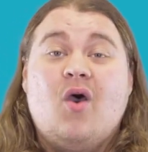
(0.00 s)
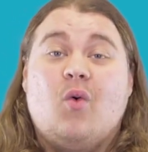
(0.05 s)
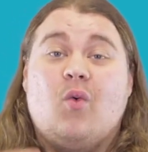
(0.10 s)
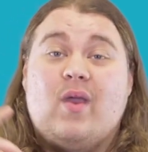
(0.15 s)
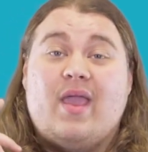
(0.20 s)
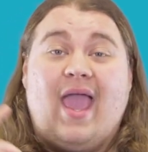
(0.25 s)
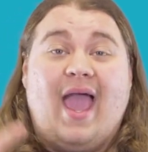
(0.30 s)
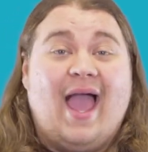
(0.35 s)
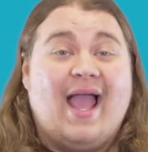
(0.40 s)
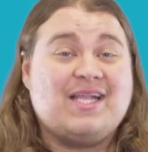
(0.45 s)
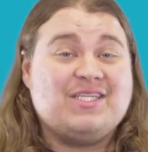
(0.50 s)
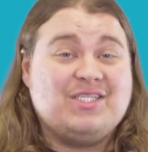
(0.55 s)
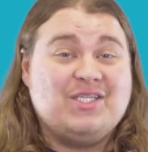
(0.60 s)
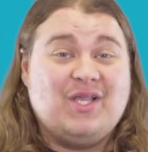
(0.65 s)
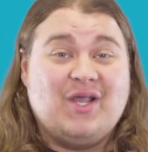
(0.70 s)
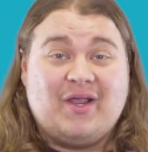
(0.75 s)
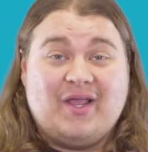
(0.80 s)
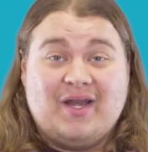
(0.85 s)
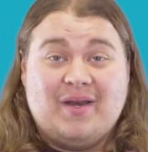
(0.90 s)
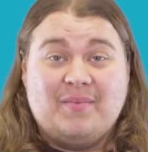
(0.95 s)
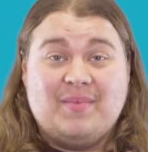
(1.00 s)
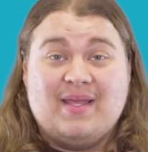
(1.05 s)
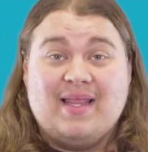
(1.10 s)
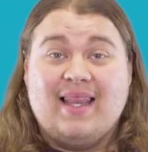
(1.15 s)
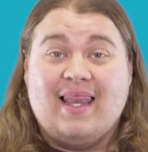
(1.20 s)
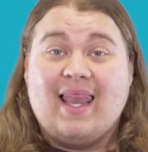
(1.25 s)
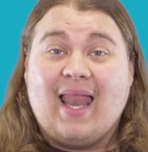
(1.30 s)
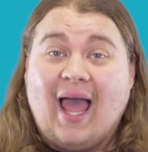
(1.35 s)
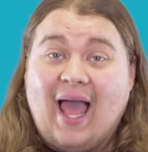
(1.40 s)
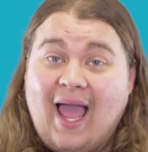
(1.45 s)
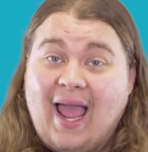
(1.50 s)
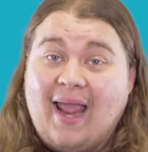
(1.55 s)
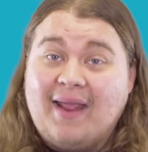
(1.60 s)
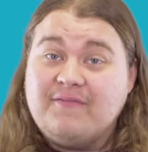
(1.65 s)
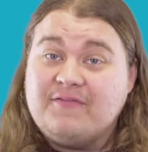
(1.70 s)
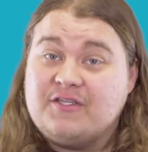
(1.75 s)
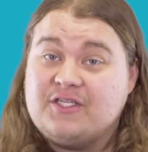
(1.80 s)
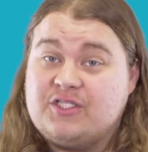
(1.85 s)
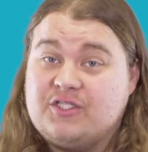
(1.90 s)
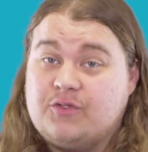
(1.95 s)
We actually are gonna be
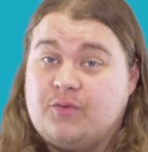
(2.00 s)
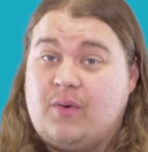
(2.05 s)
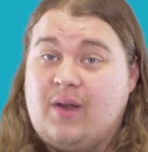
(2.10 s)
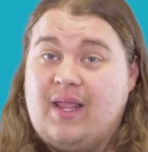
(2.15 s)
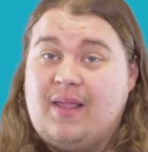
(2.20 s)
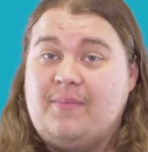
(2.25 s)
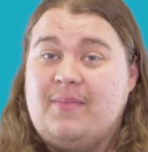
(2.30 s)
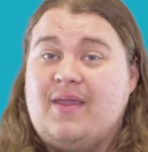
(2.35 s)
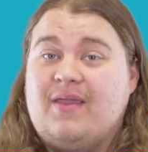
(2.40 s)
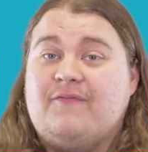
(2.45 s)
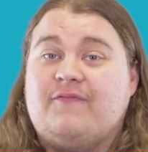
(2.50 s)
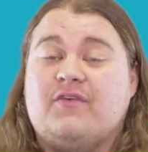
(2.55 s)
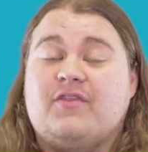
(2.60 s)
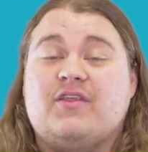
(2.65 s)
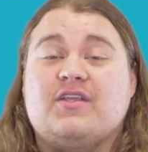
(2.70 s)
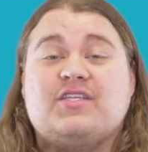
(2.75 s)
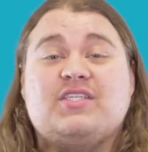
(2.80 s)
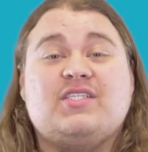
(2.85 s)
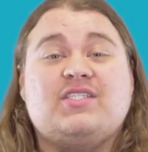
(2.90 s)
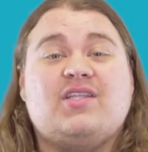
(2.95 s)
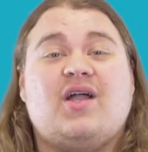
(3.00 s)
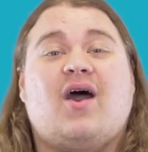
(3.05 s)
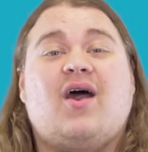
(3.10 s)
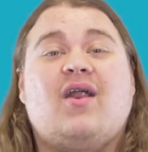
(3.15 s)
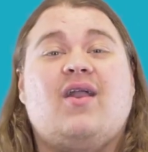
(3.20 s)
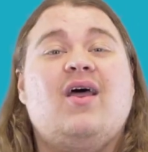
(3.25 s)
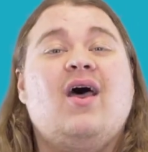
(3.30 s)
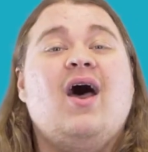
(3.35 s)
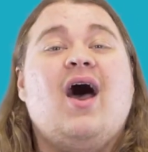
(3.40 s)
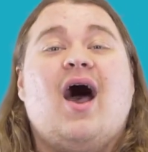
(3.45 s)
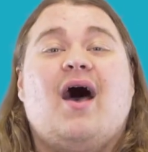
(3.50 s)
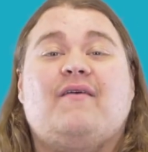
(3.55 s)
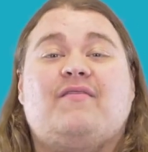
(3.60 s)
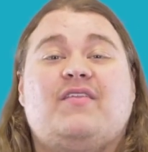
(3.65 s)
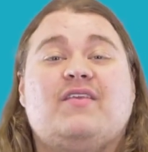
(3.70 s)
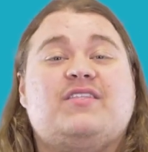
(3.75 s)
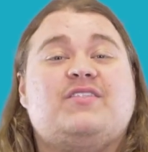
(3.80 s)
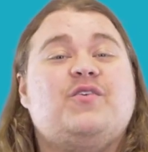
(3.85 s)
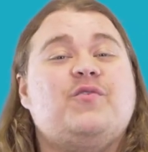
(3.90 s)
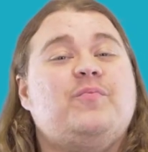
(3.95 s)
live streaming for the start
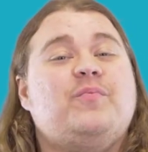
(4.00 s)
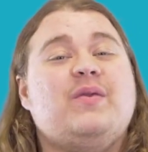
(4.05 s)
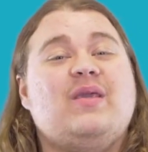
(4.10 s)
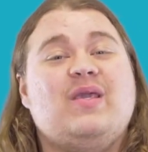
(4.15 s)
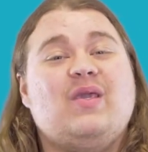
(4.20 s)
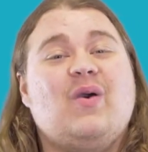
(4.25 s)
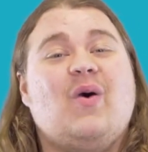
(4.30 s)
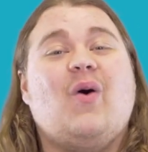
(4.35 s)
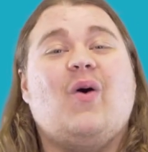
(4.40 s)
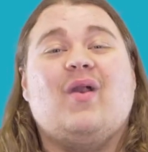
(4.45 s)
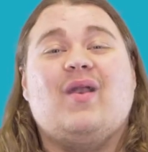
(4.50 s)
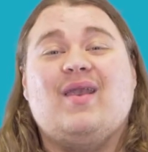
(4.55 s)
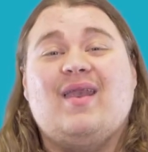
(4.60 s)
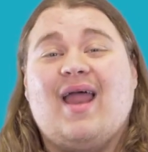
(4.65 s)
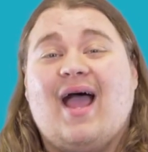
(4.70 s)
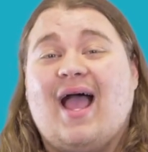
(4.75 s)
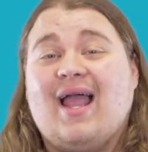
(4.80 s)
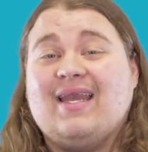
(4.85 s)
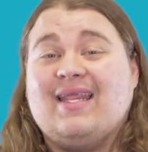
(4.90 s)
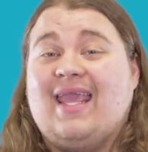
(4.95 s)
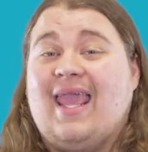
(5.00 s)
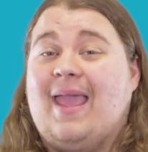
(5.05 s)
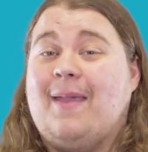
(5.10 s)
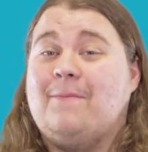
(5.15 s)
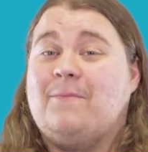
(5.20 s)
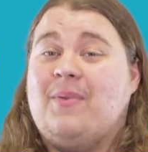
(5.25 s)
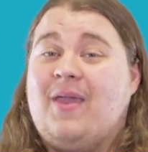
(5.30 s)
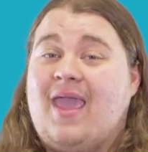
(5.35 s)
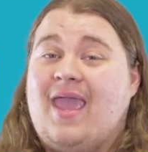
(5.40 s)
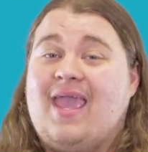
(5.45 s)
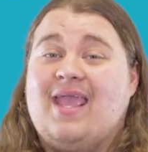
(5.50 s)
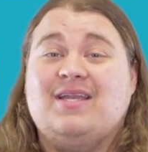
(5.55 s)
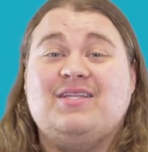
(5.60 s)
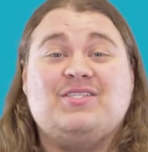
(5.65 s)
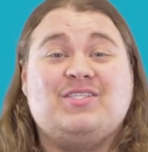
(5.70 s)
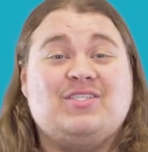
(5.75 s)
of the To Be or Not campaign.